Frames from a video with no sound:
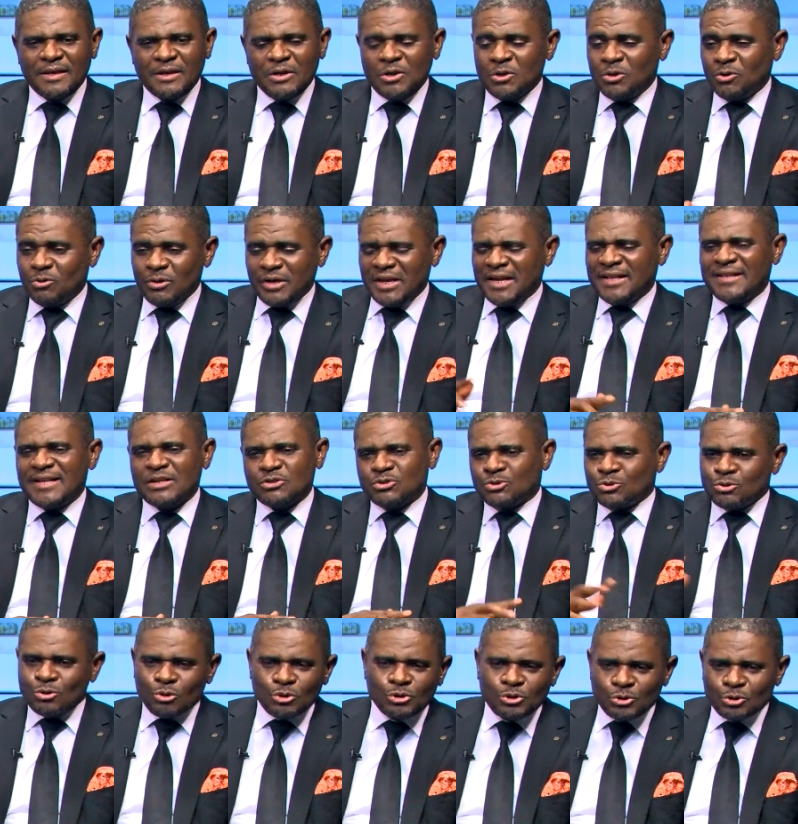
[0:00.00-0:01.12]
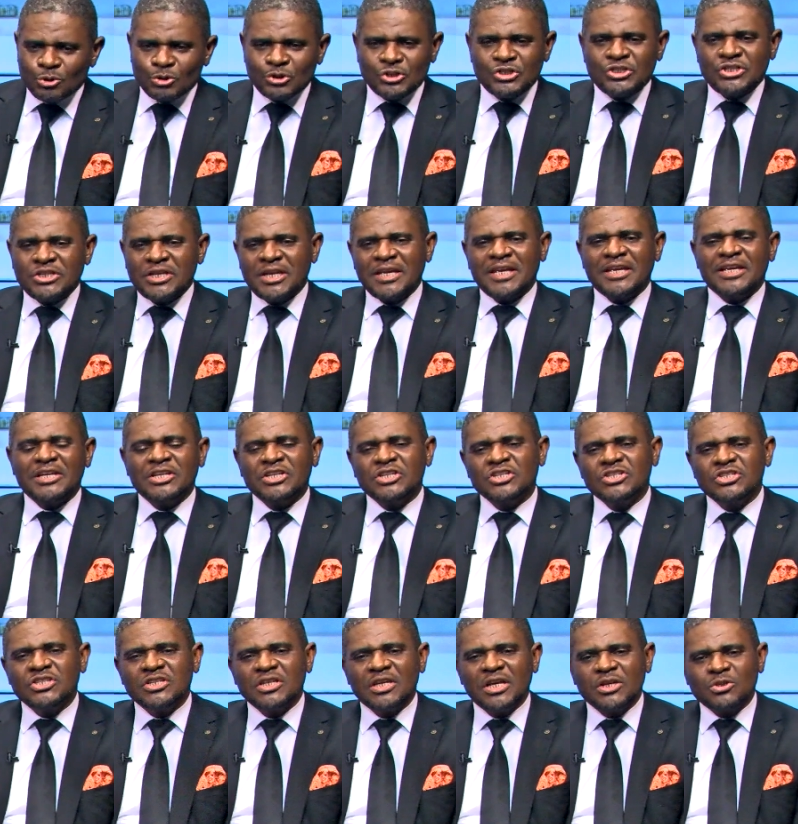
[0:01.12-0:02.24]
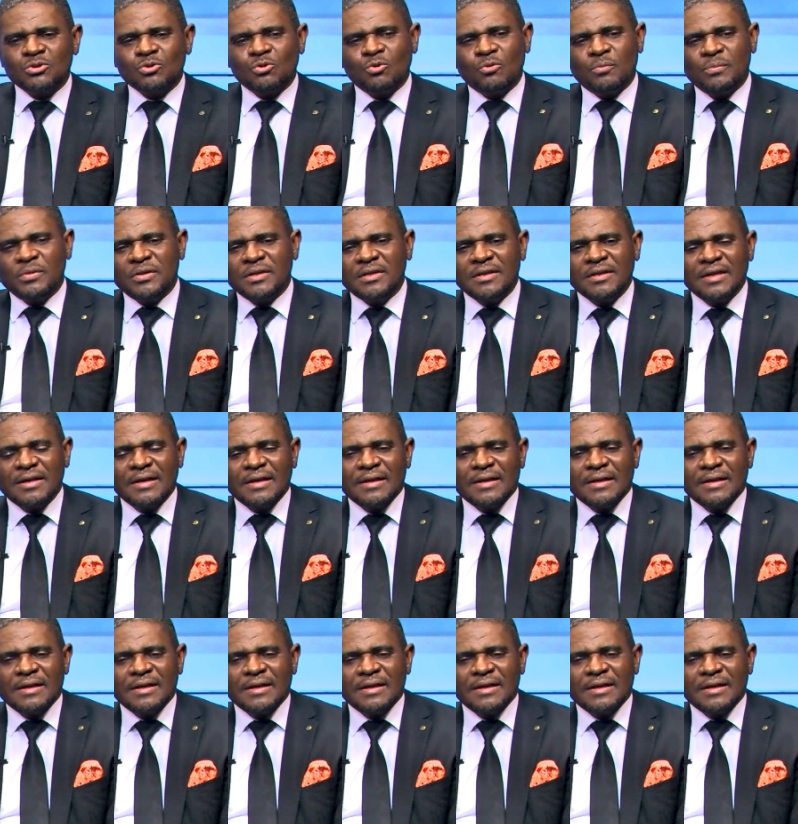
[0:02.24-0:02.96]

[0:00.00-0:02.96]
You know, either social change, it could be